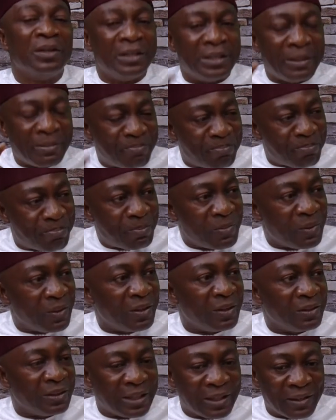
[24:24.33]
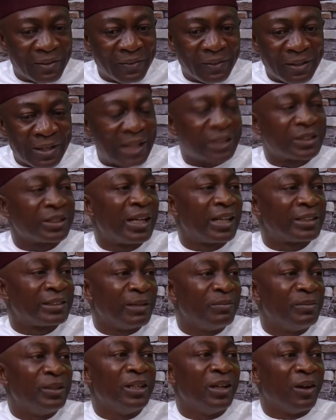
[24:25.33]
The, the National
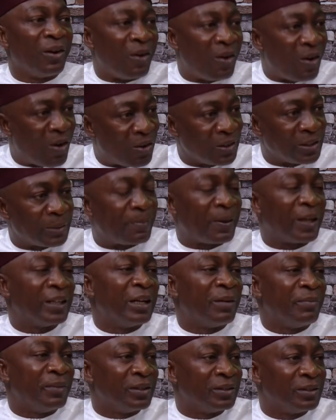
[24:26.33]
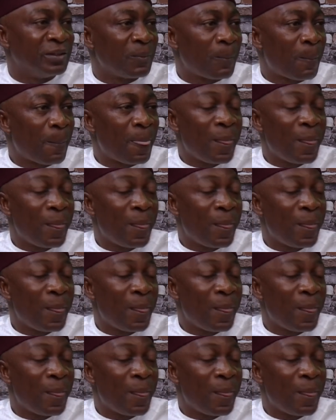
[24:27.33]
Assembly or the Parliament